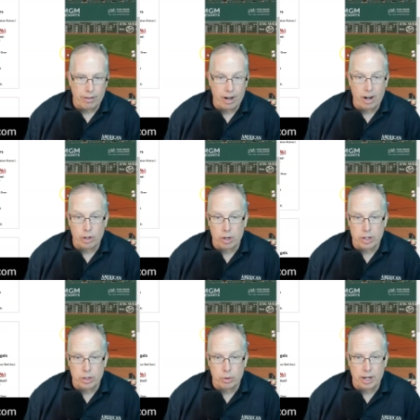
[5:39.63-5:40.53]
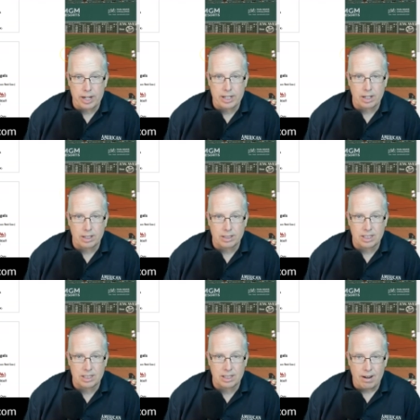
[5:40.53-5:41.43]
They are 22 and 18 on the
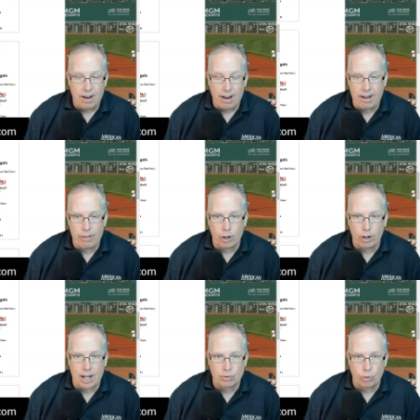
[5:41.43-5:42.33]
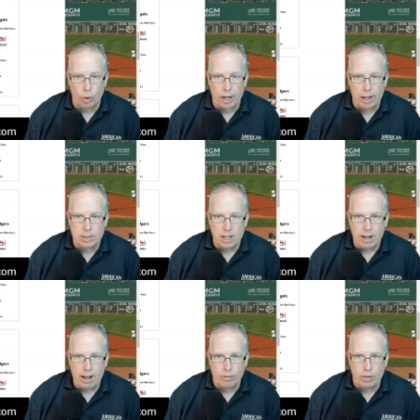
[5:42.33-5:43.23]
season, and their last four games
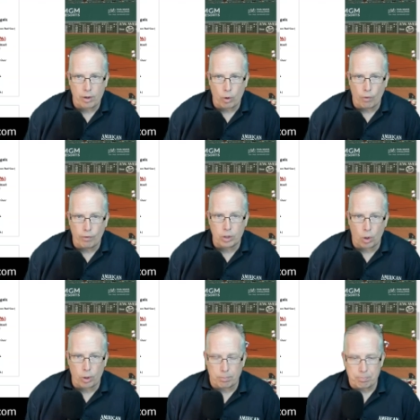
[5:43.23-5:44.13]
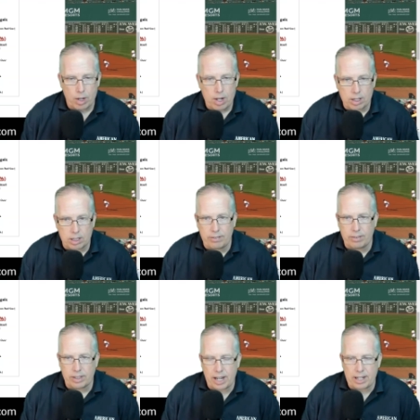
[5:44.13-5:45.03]
have gone over the total.
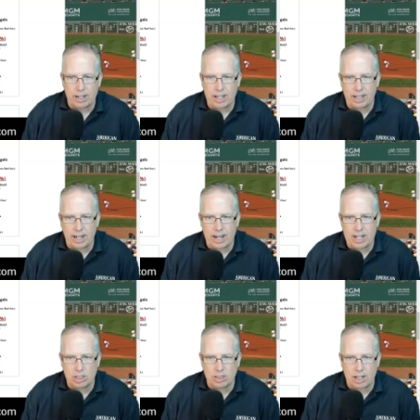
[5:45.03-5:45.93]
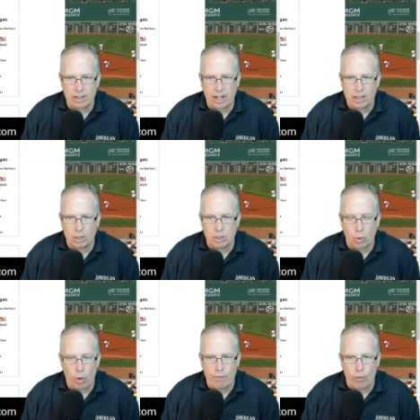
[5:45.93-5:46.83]
Cleveland taking on the LA Angels. Now the Halos a
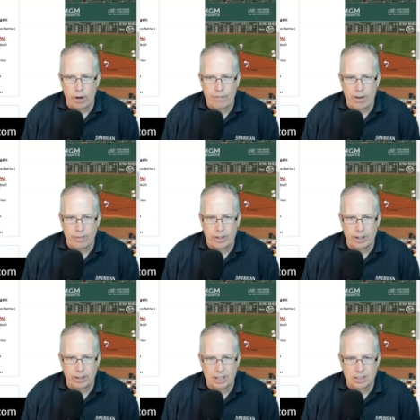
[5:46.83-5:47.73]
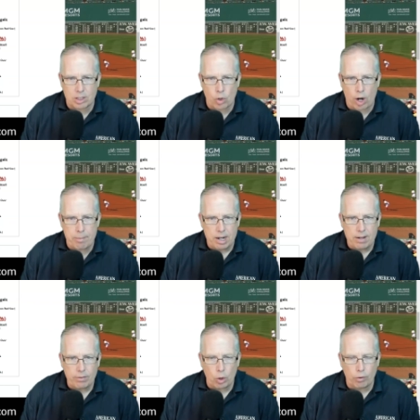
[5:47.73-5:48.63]
140 favorite here against the Tribe.
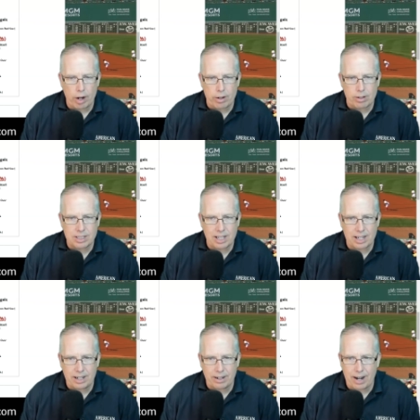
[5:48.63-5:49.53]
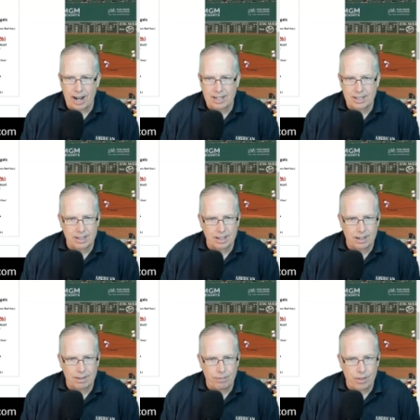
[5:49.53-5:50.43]
The over/under set here at
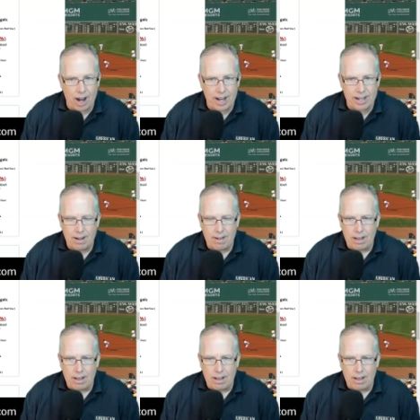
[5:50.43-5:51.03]
uh, nine.